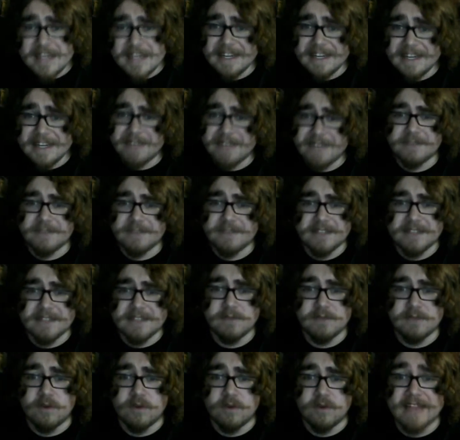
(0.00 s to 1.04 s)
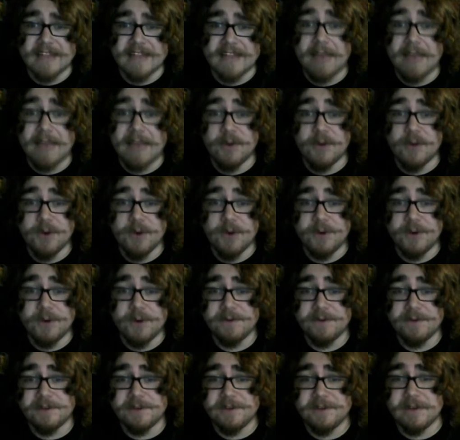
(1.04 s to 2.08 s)
it definitely is the more taboo
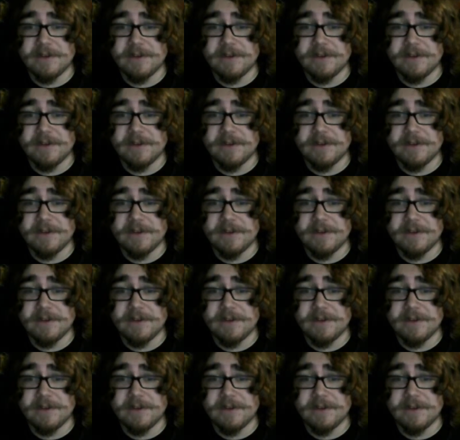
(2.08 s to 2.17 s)
film,